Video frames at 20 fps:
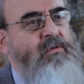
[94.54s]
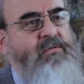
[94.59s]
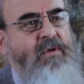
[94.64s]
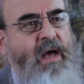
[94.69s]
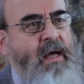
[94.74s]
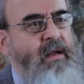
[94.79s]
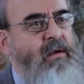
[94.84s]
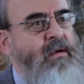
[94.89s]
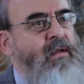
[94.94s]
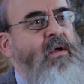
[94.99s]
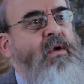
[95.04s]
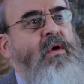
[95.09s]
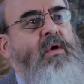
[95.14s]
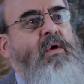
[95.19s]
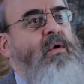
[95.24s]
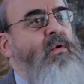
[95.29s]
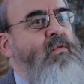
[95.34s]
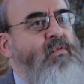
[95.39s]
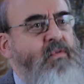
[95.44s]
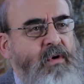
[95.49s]
Iran,
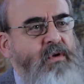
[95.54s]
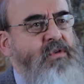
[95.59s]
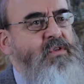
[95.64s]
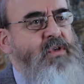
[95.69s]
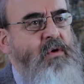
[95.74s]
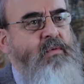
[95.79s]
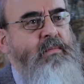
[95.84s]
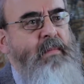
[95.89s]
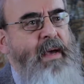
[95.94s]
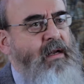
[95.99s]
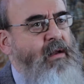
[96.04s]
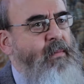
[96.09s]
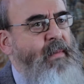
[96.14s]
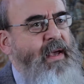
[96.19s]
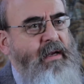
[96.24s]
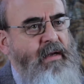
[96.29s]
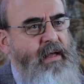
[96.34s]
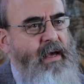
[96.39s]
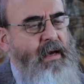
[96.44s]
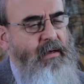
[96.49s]
for his own
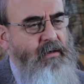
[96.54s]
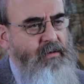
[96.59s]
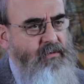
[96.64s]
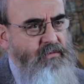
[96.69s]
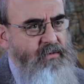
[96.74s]
megalomaniac